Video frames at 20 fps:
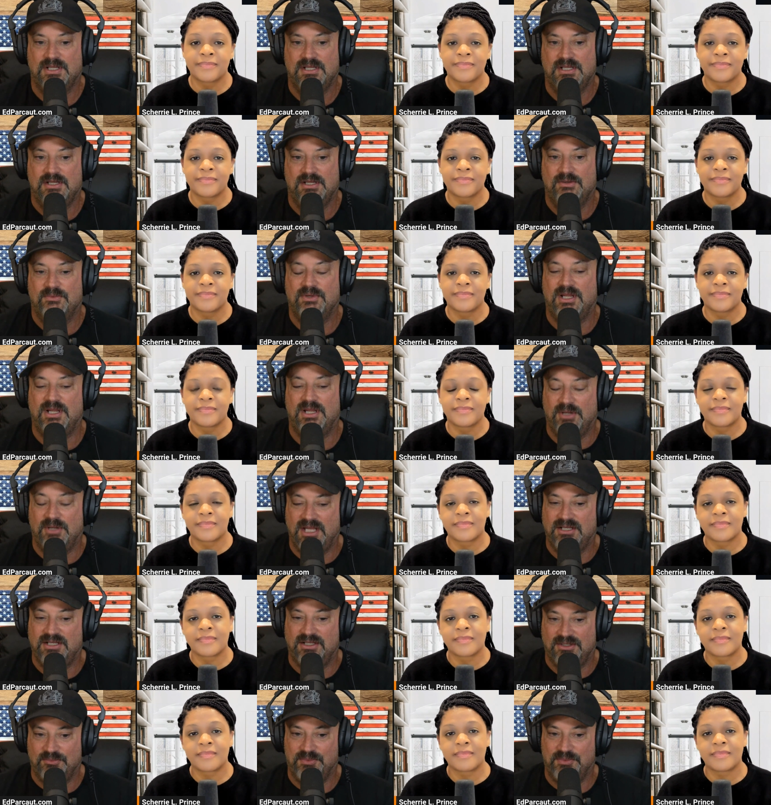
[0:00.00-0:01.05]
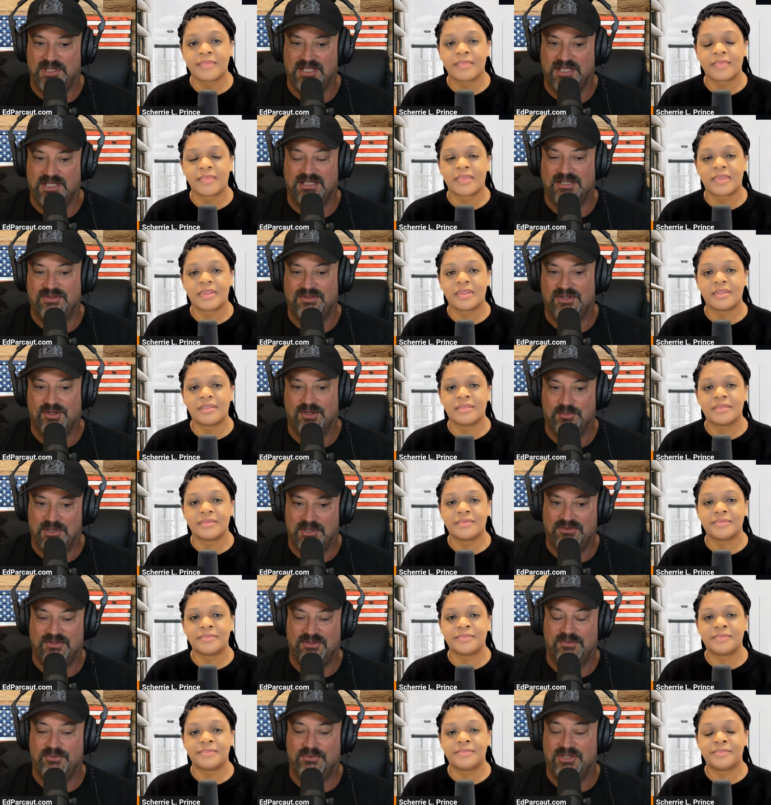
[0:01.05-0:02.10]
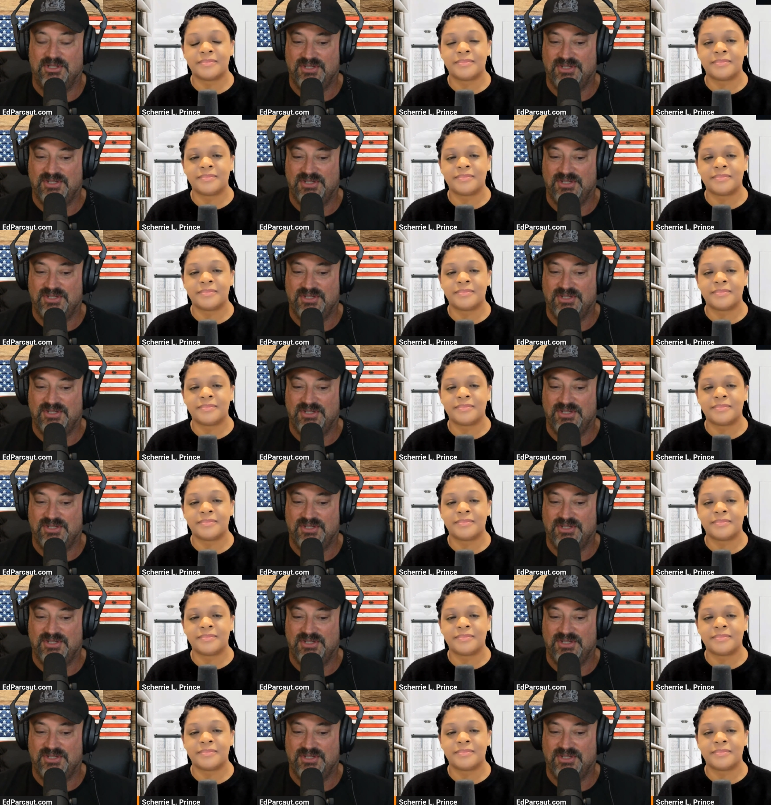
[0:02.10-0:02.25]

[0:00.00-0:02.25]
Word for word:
Speaker 1: Right. I, and we didn't get there about, because I